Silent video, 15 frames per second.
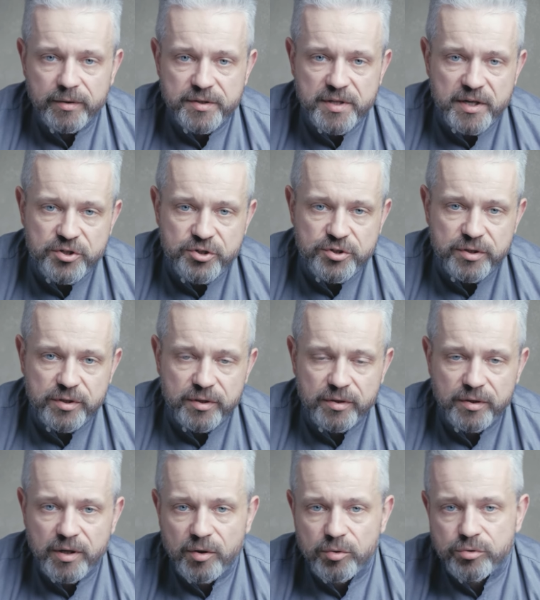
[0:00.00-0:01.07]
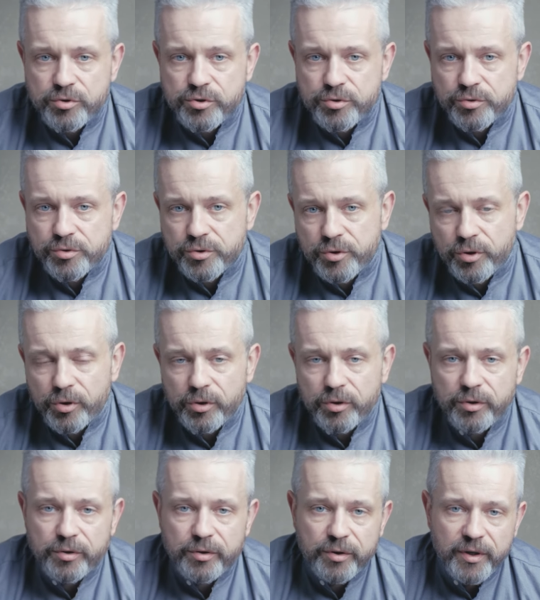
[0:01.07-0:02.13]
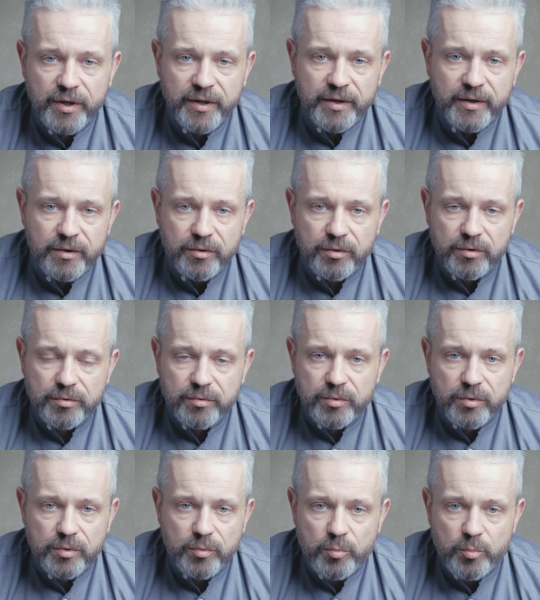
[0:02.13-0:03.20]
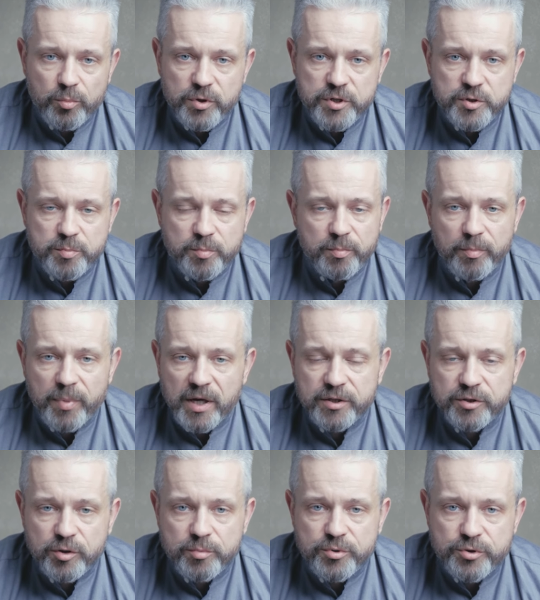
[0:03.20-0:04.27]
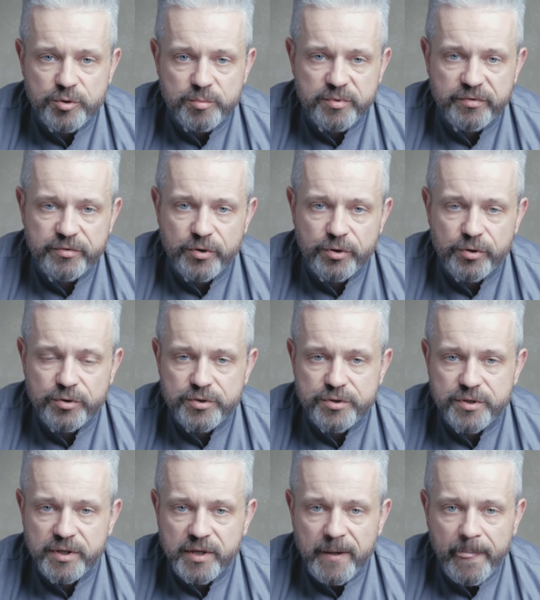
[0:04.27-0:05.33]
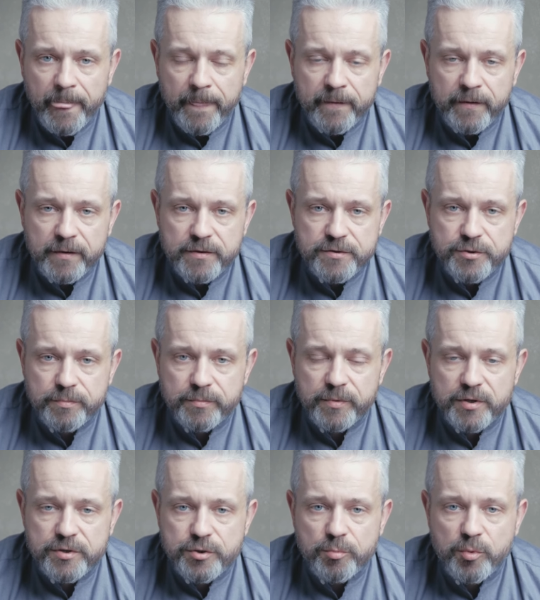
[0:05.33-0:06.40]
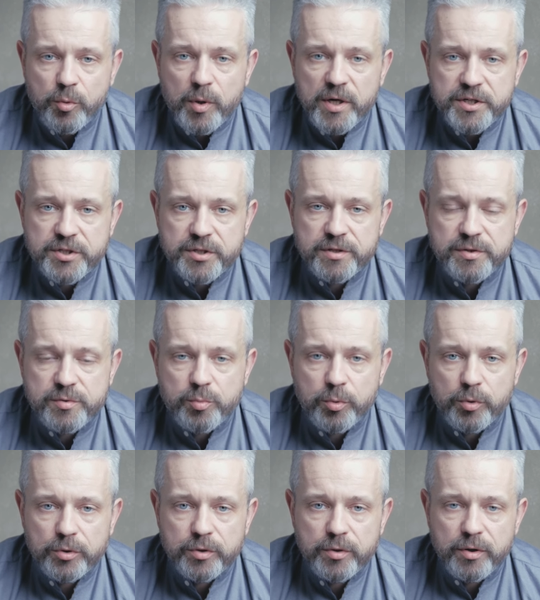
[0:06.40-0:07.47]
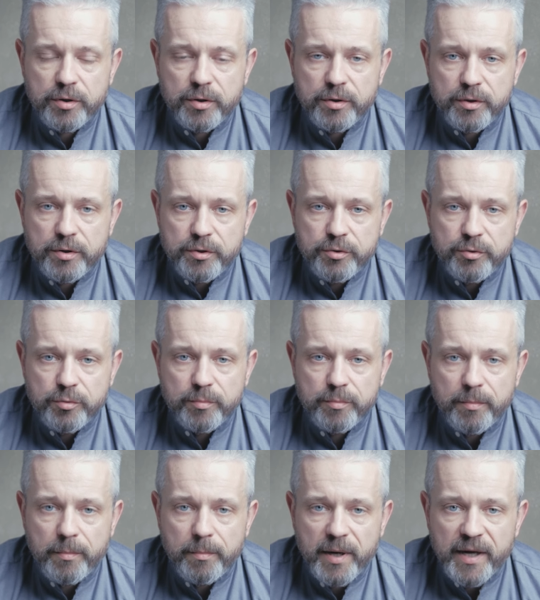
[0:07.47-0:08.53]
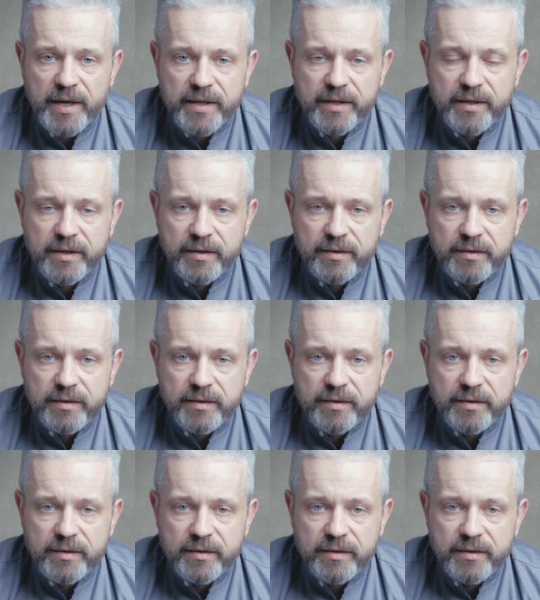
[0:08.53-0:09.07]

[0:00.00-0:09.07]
texture, how to choose color, on which backdrop should be first. Some questions what you might